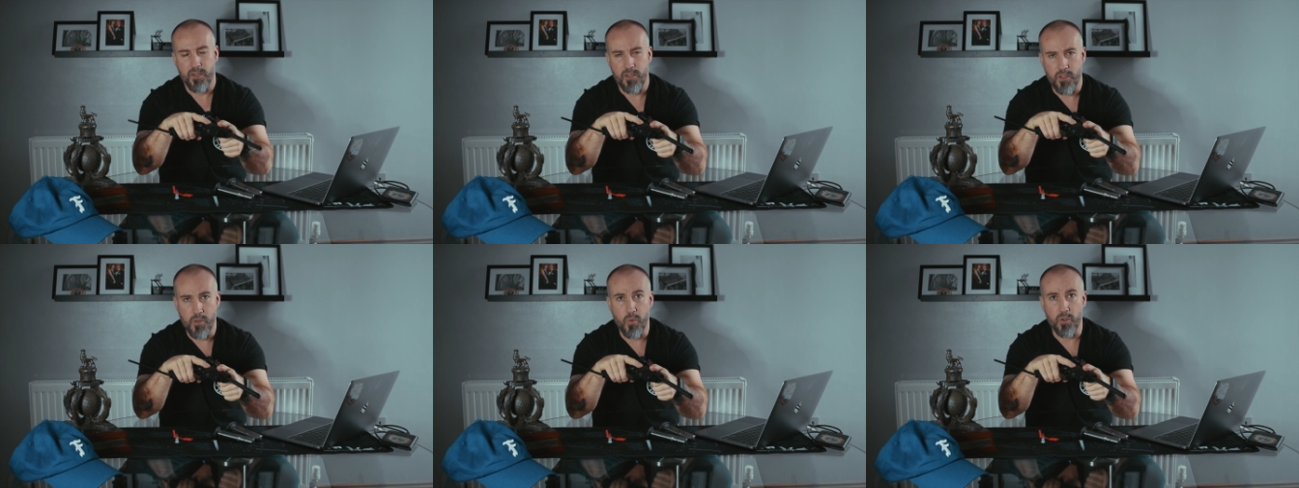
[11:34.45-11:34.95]

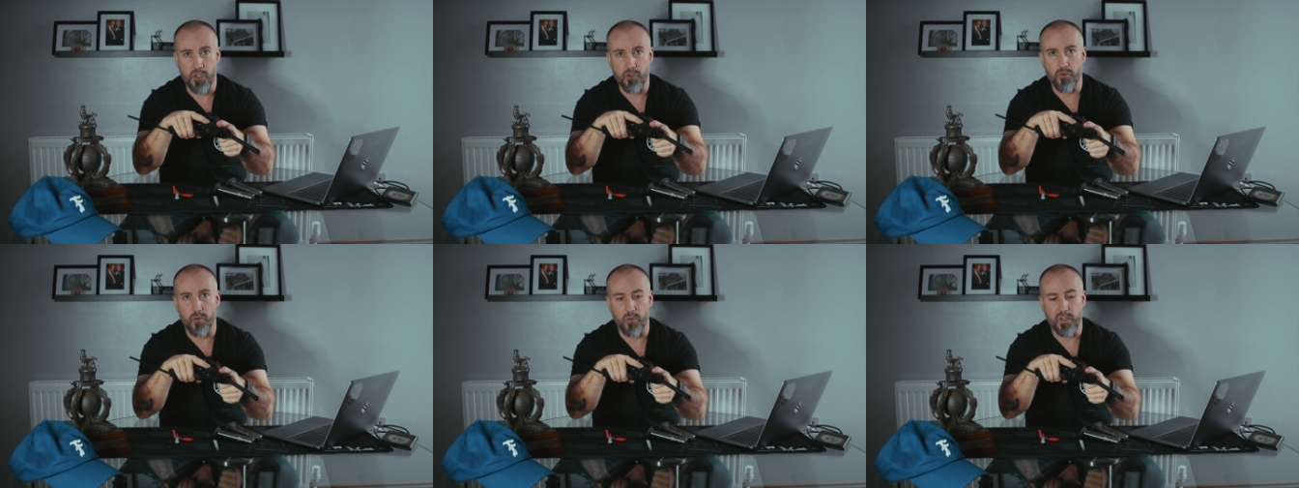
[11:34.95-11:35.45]
you would
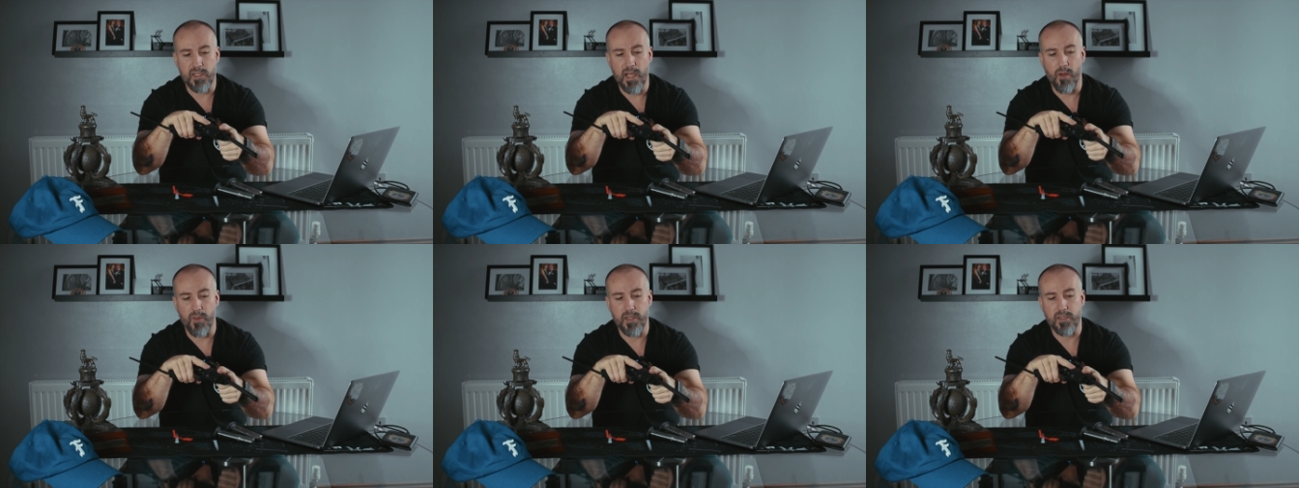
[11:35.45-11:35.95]
struggle to
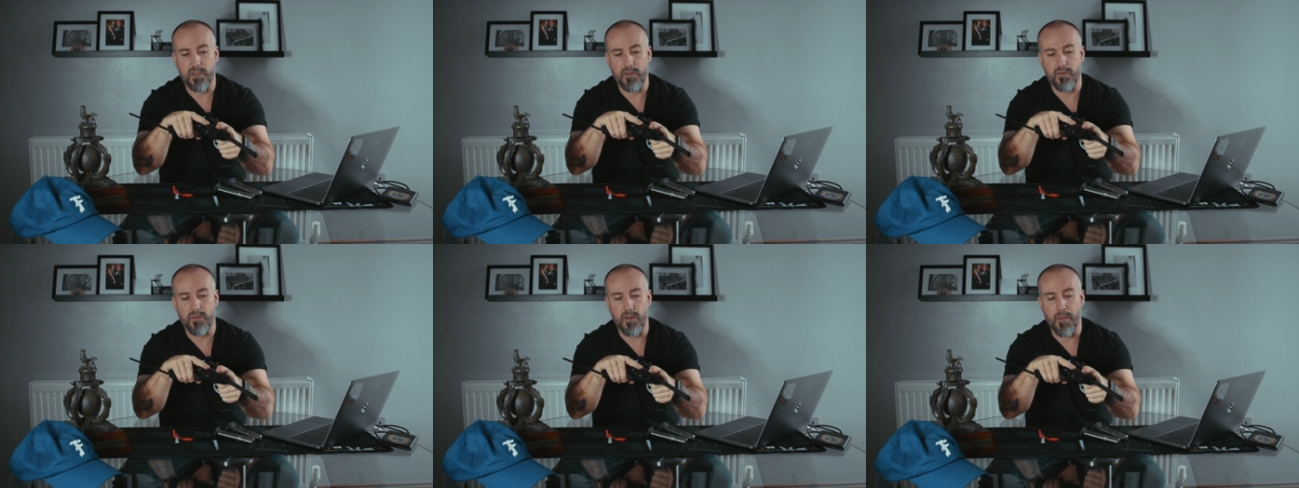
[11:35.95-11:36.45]
tell this
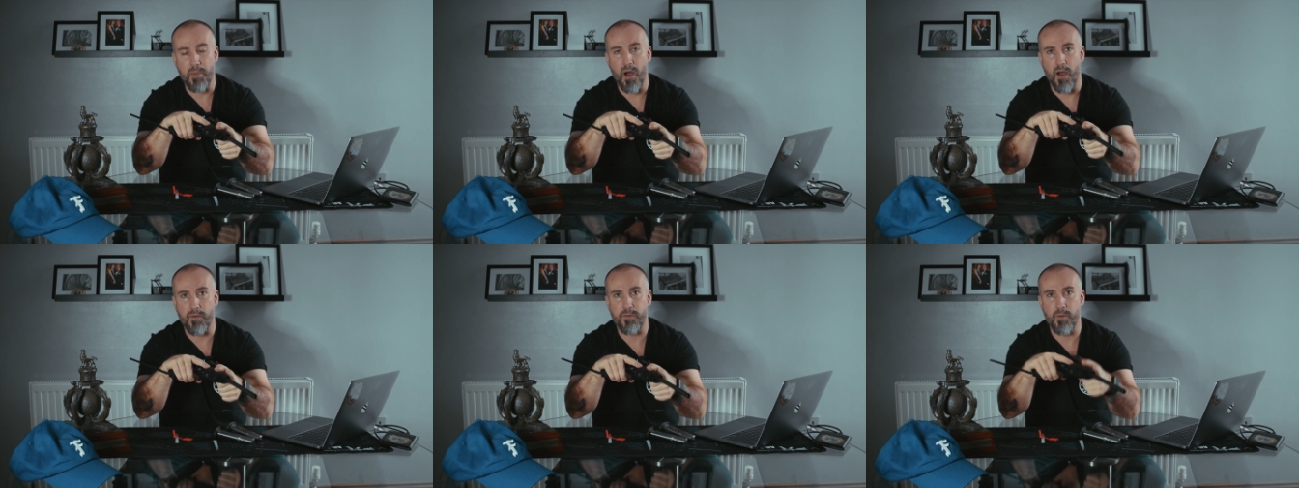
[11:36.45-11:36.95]

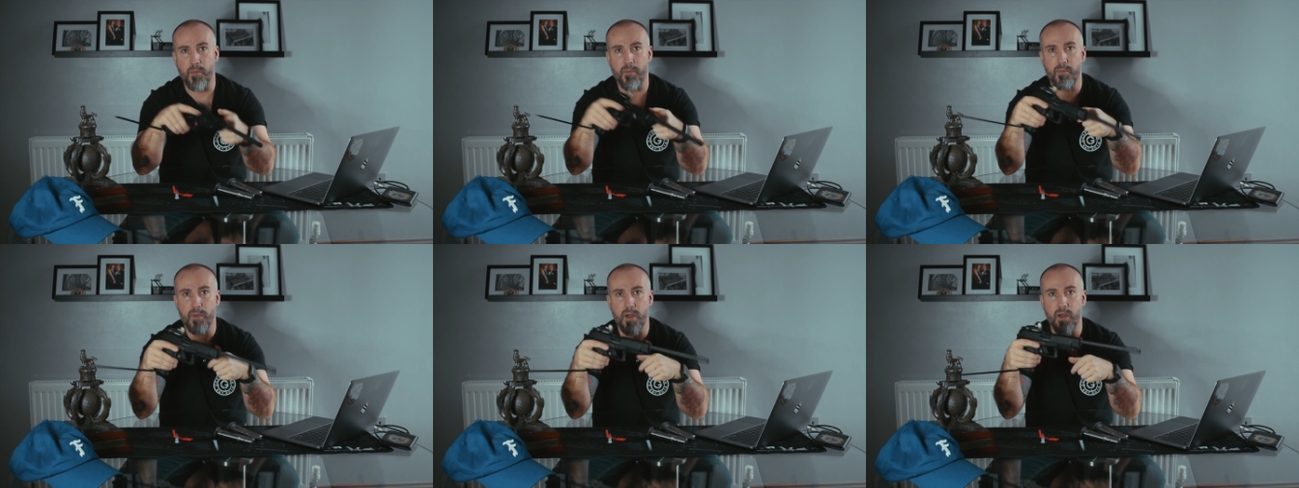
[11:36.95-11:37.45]
apart
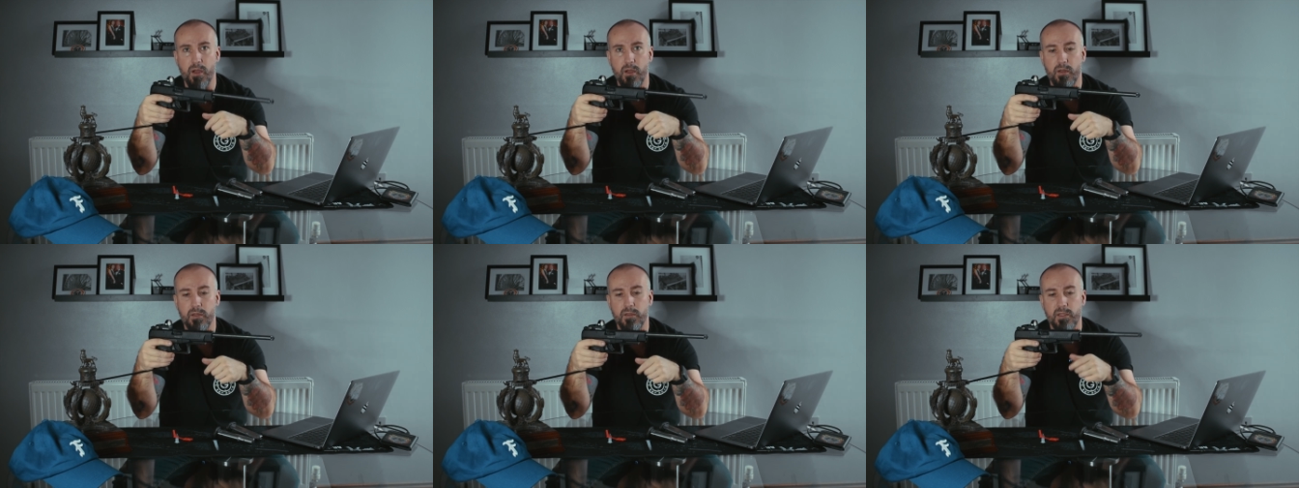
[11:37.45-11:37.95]
from
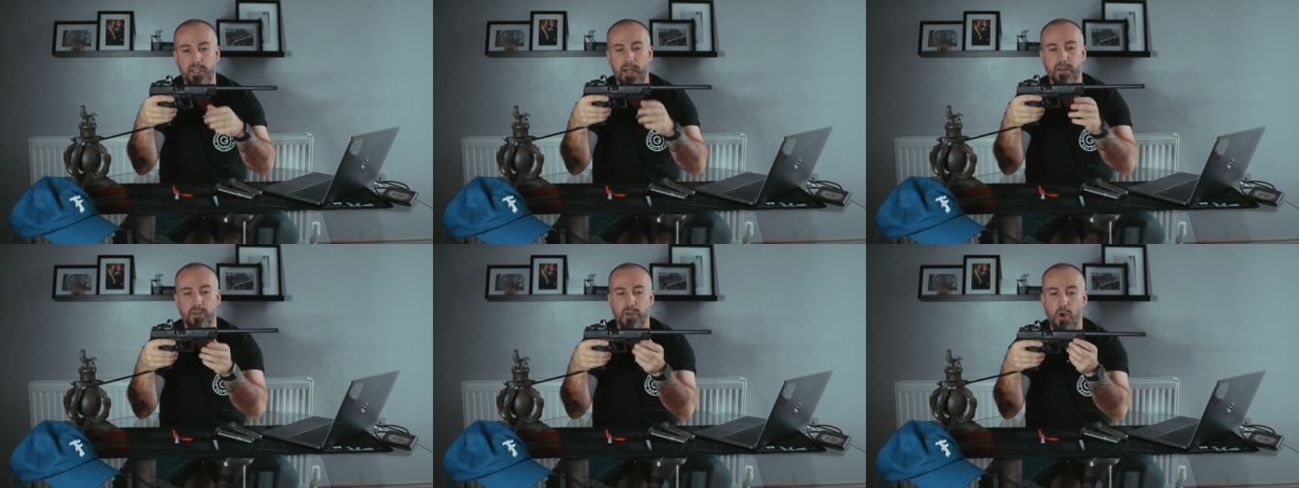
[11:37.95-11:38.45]
a
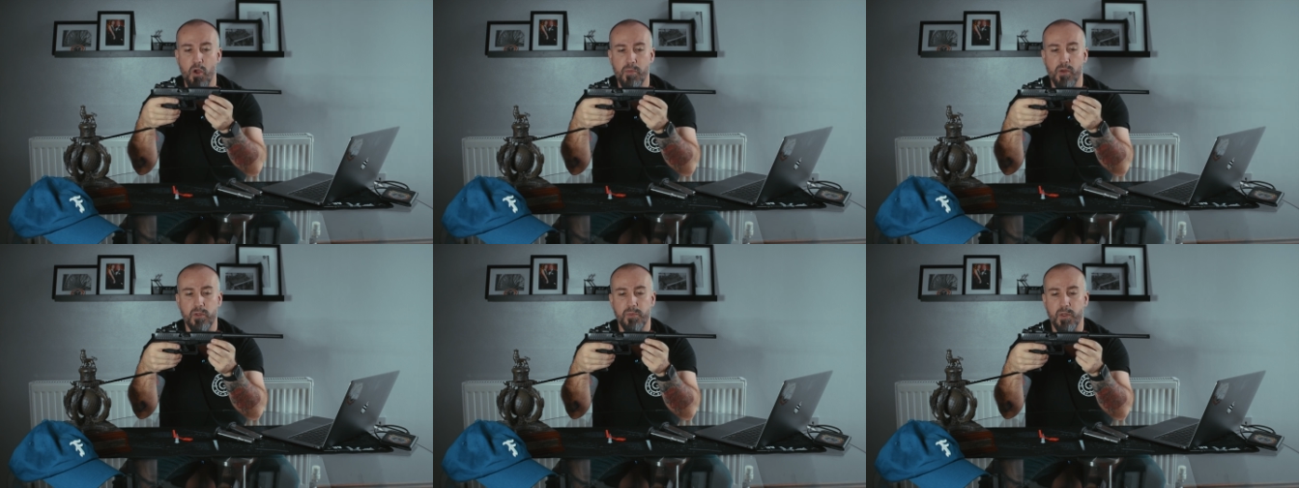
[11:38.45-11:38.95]
standard
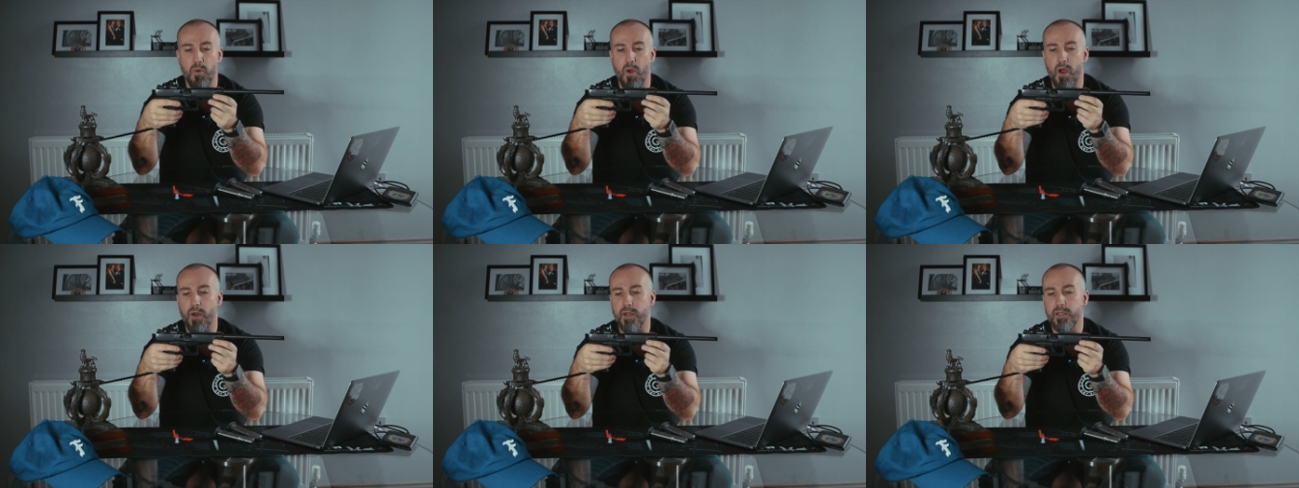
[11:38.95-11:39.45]
9mm, to be
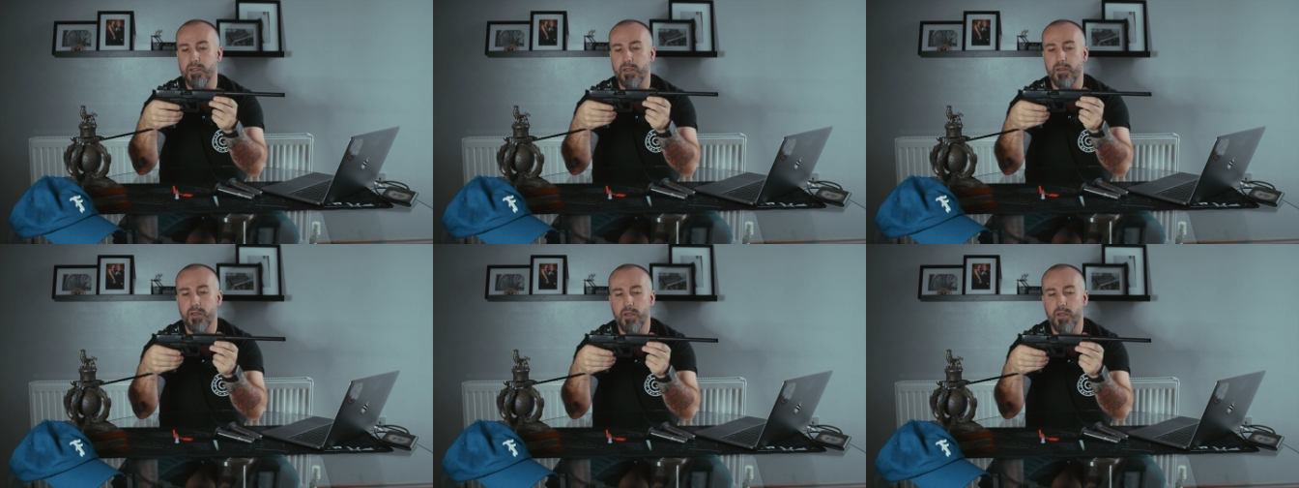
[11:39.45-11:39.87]
quite honest,